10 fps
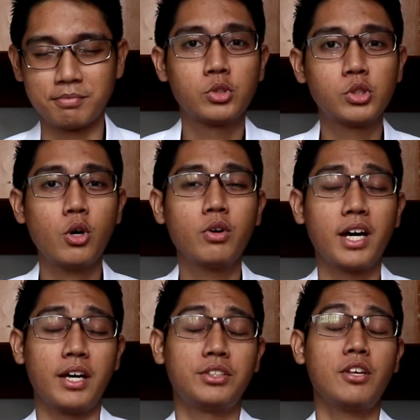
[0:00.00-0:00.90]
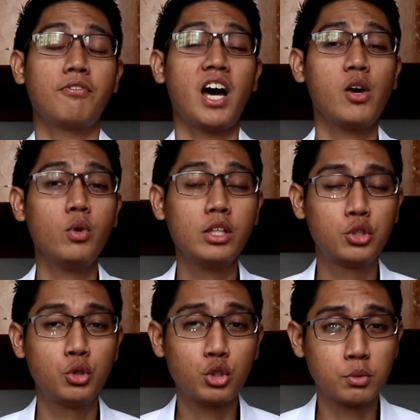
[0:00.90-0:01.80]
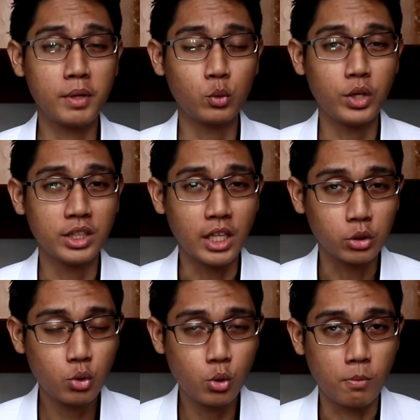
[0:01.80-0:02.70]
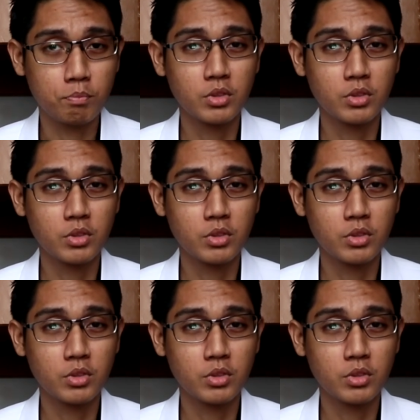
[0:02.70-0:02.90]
So guys, if I will choose between the two,